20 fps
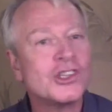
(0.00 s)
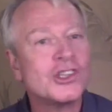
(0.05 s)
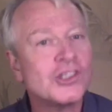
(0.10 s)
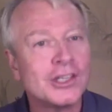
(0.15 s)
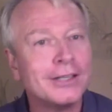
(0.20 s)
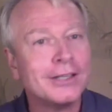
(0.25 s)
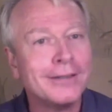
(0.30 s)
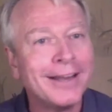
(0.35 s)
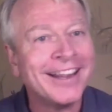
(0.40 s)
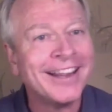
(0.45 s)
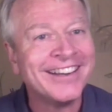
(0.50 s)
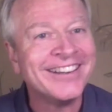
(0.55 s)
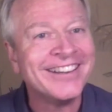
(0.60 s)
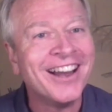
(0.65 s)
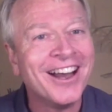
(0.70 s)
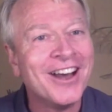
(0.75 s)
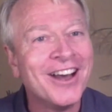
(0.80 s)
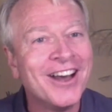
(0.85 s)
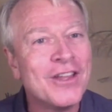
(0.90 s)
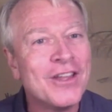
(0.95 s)
and
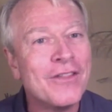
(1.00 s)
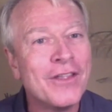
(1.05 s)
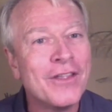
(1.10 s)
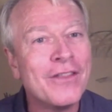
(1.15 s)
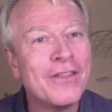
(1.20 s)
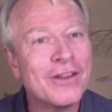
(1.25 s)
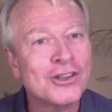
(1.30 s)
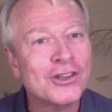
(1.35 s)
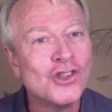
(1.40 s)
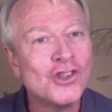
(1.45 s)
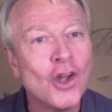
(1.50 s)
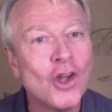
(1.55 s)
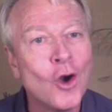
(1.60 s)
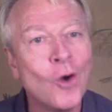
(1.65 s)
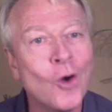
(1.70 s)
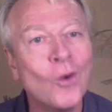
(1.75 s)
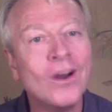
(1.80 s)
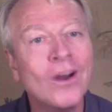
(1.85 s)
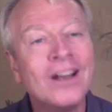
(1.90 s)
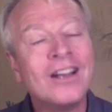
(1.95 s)
that there's
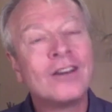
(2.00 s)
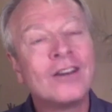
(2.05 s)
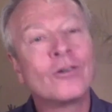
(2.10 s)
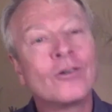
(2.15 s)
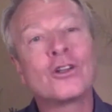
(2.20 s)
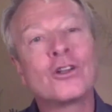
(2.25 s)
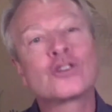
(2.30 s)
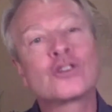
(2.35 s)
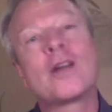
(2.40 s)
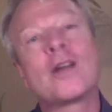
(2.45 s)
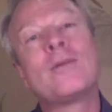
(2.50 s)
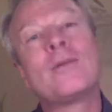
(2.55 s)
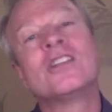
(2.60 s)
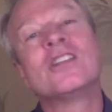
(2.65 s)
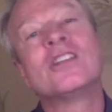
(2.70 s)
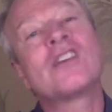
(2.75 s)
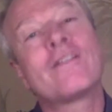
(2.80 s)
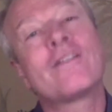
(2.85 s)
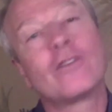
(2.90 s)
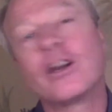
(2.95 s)
no real trouble and
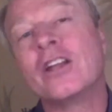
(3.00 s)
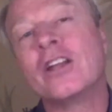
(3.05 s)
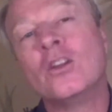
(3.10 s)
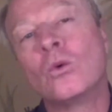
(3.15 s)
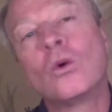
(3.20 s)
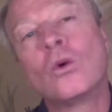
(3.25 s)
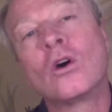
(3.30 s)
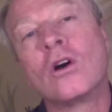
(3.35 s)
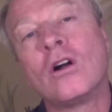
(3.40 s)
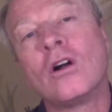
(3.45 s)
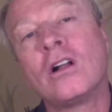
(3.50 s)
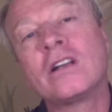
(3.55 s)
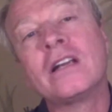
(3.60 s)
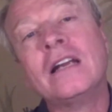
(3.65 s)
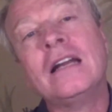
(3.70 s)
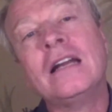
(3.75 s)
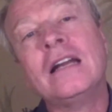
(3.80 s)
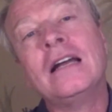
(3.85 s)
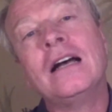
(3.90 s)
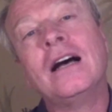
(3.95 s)
suffering in the world.
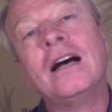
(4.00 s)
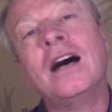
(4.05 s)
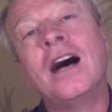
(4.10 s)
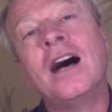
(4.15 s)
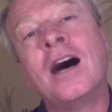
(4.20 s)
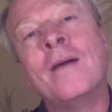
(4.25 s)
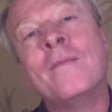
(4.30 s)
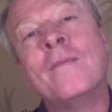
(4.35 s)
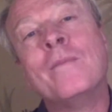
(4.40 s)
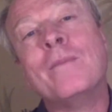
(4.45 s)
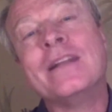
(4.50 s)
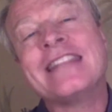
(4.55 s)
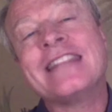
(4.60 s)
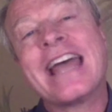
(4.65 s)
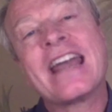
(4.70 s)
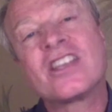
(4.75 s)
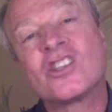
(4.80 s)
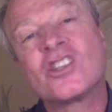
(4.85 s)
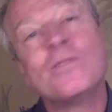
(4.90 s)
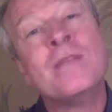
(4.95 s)
But
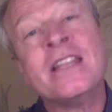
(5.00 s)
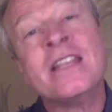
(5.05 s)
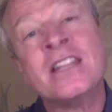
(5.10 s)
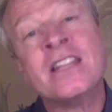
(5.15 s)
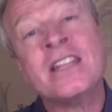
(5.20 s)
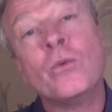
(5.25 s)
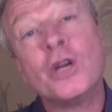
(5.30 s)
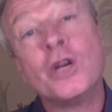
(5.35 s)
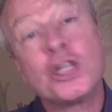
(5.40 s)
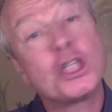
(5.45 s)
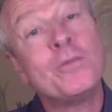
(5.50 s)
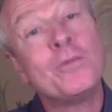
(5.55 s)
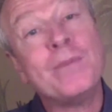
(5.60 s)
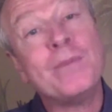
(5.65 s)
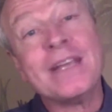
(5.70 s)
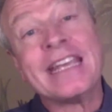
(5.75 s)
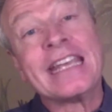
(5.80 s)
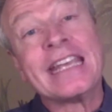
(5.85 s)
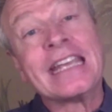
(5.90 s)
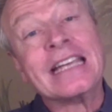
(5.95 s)
that doesn't mean that we should
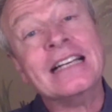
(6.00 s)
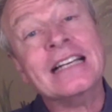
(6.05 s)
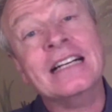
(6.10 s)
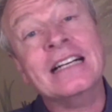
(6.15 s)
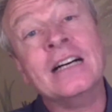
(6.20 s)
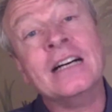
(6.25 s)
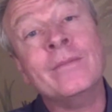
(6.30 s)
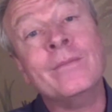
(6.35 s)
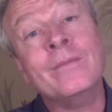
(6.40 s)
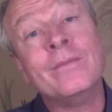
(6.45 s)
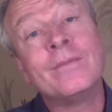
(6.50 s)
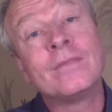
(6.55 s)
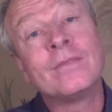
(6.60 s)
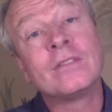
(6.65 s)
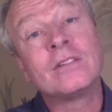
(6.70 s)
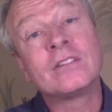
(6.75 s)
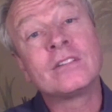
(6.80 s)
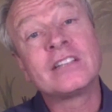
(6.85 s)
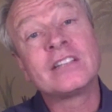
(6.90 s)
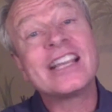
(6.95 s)
be
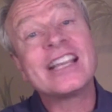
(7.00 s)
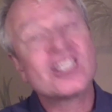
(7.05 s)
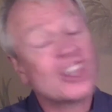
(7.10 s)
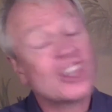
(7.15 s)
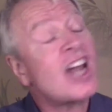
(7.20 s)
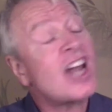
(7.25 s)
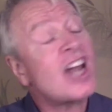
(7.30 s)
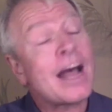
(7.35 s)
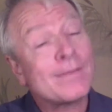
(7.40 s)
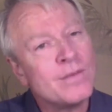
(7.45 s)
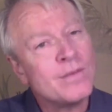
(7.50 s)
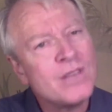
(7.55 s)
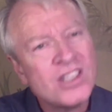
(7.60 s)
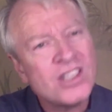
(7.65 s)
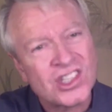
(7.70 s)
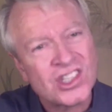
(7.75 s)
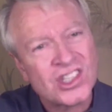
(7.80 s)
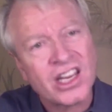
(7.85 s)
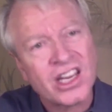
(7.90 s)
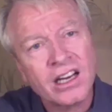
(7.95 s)
less than
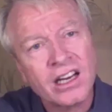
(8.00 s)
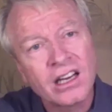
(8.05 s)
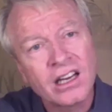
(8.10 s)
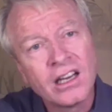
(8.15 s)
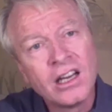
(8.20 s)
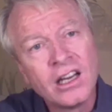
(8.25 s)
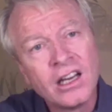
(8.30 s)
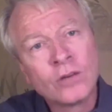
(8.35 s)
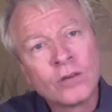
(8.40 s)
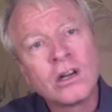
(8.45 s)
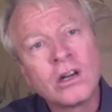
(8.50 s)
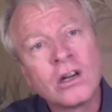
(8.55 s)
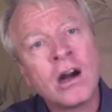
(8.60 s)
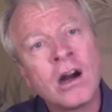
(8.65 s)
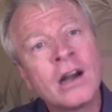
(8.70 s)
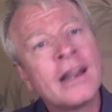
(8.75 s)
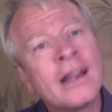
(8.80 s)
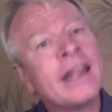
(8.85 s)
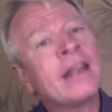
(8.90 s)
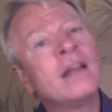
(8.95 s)
optimistic
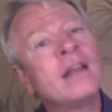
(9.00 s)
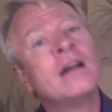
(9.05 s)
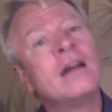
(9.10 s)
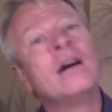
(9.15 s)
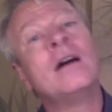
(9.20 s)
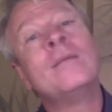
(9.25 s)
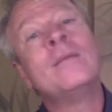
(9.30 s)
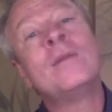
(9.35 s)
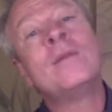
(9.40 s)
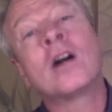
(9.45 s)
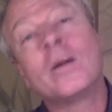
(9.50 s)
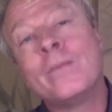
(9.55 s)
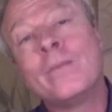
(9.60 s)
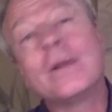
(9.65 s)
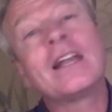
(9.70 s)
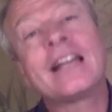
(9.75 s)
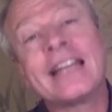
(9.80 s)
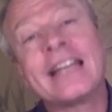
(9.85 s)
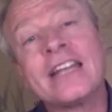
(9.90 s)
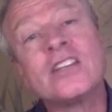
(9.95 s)
regarding our
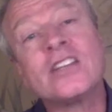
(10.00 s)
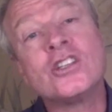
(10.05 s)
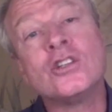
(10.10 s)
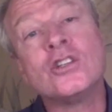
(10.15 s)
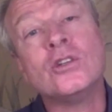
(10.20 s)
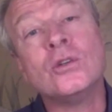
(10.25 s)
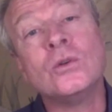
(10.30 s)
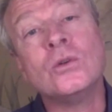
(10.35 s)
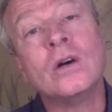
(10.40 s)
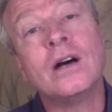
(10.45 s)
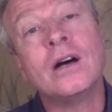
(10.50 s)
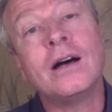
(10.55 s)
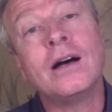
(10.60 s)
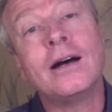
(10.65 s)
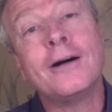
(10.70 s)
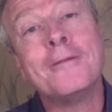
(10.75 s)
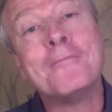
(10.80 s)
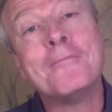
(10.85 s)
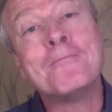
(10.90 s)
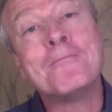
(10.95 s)
ability to